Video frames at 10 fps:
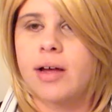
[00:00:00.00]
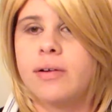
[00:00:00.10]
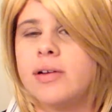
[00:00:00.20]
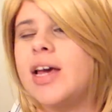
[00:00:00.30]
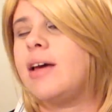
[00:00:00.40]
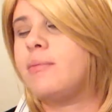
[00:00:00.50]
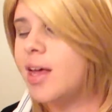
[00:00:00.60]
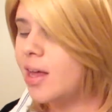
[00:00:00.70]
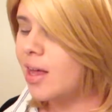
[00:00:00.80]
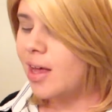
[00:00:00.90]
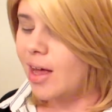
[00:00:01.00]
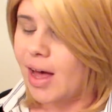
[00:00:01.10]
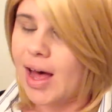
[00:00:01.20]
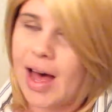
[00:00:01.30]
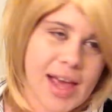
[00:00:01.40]
Okay,
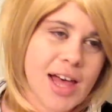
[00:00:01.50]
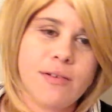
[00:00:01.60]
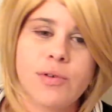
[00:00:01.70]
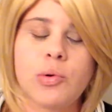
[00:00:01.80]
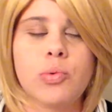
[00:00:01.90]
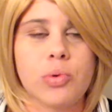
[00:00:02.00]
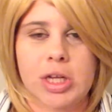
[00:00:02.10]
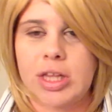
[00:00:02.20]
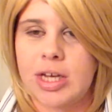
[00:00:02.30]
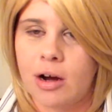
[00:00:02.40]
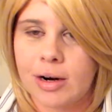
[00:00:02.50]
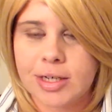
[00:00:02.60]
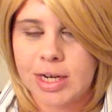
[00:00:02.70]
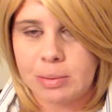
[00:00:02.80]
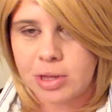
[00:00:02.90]
I have a really hard
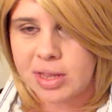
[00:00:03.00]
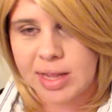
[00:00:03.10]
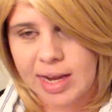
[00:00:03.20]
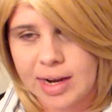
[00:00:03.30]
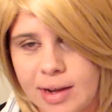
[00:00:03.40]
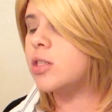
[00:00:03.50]
time with lighting.